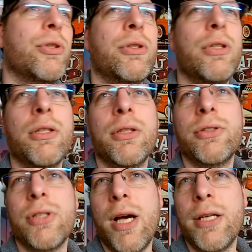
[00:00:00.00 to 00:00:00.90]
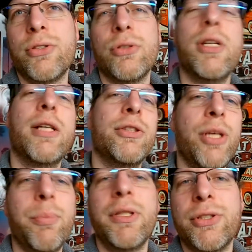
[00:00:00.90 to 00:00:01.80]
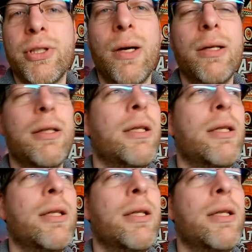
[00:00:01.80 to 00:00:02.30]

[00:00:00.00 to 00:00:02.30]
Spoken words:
on the other side, so it's like a Japanese car.